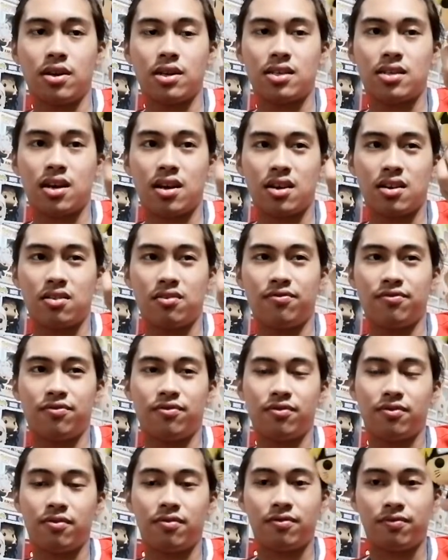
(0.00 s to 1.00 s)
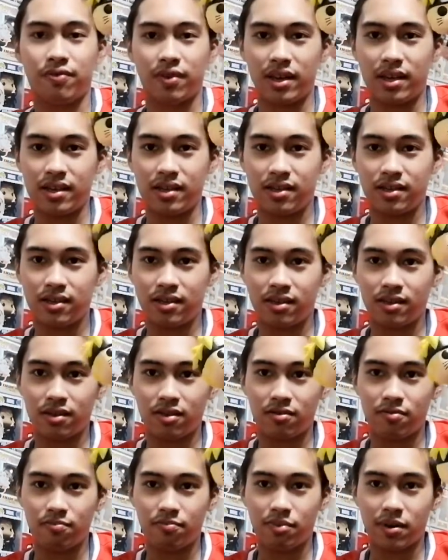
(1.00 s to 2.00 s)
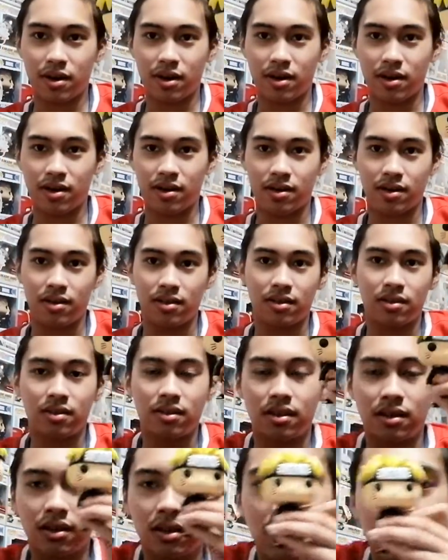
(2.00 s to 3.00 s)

kind of face compared, and